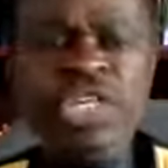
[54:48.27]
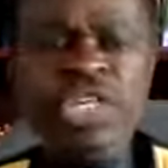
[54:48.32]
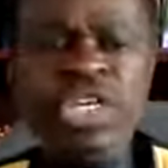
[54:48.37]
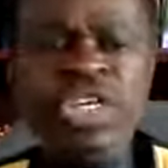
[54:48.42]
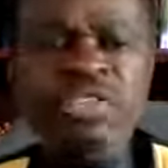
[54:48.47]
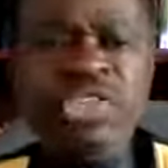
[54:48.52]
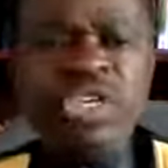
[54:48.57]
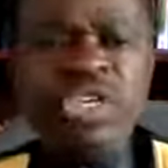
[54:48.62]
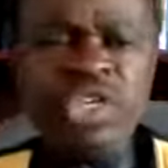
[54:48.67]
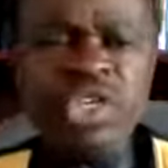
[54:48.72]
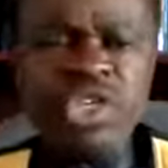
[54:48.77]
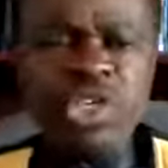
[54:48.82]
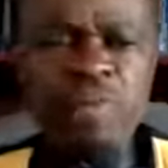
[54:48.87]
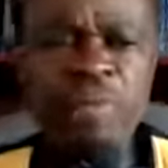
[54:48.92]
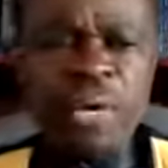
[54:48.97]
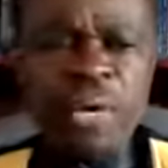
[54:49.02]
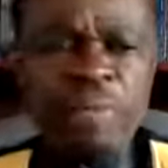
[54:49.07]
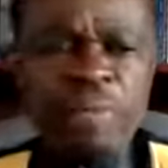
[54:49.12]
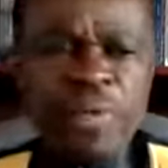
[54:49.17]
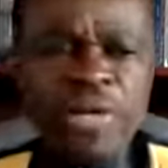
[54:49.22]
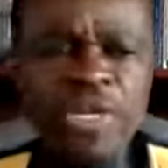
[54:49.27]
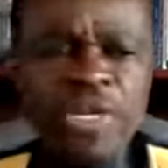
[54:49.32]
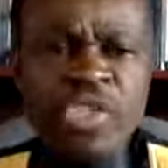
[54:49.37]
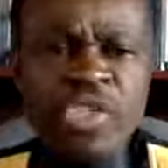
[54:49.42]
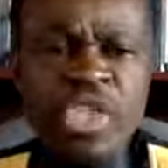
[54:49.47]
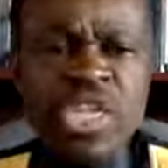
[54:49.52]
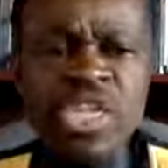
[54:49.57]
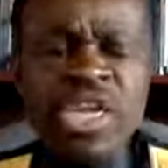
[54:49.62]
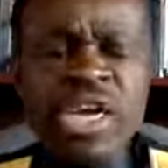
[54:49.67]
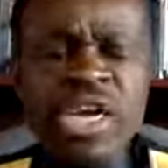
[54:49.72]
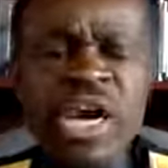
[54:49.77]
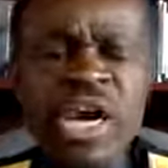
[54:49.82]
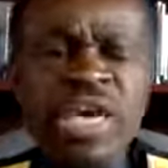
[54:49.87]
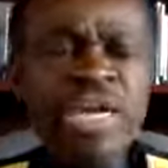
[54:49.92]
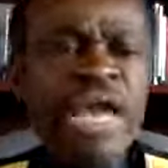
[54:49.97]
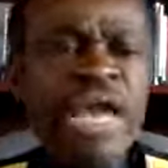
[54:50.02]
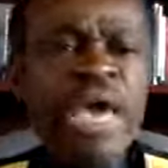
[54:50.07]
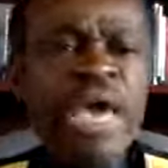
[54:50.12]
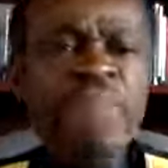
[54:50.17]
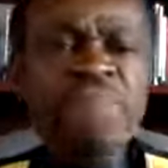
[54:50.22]
in the newspapers,
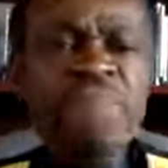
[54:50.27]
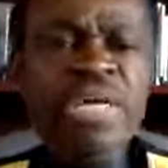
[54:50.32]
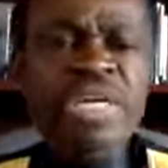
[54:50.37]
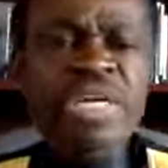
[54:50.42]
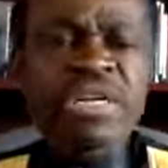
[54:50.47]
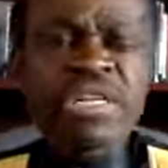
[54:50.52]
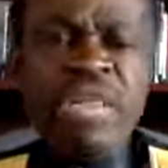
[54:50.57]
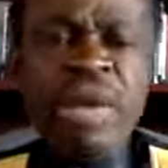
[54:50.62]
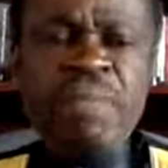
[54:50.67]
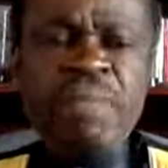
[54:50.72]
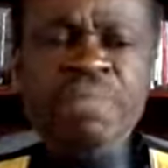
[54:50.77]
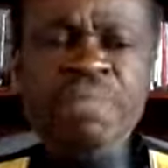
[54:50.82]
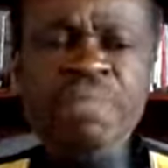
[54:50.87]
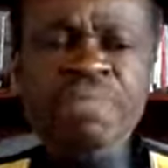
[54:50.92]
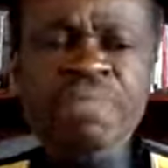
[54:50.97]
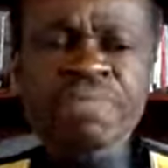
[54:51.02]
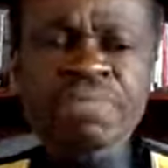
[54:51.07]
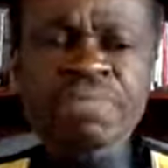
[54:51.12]
and I meet them.